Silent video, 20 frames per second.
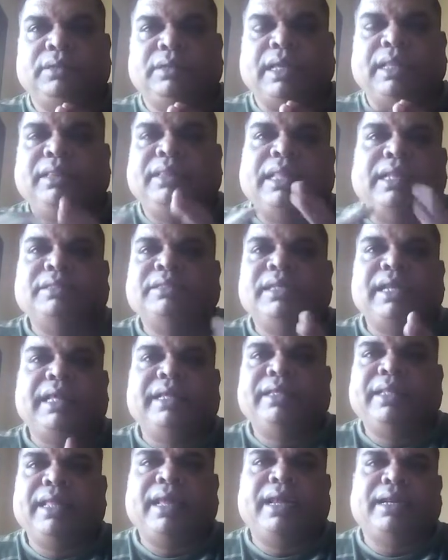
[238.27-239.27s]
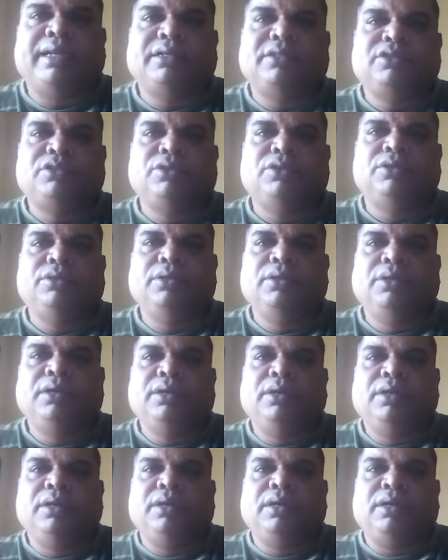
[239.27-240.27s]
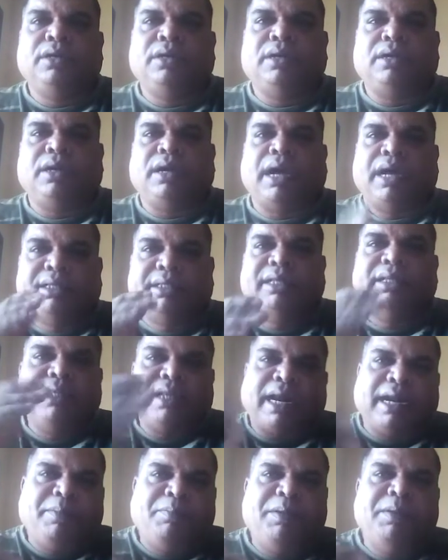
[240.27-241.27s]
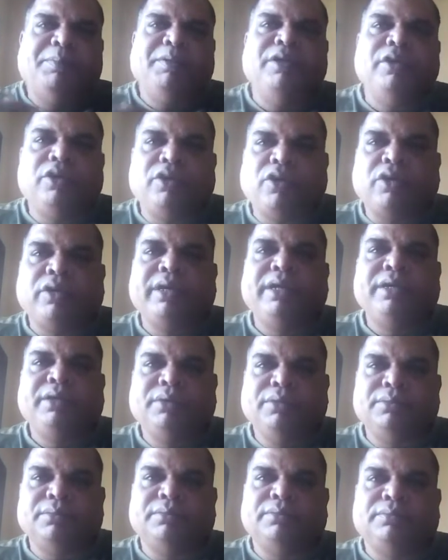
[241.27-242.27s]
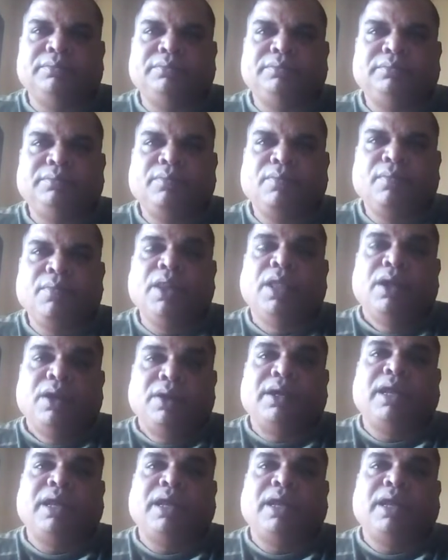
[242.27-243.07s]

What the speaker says: and things like that. So are they the right people you're talking to? Or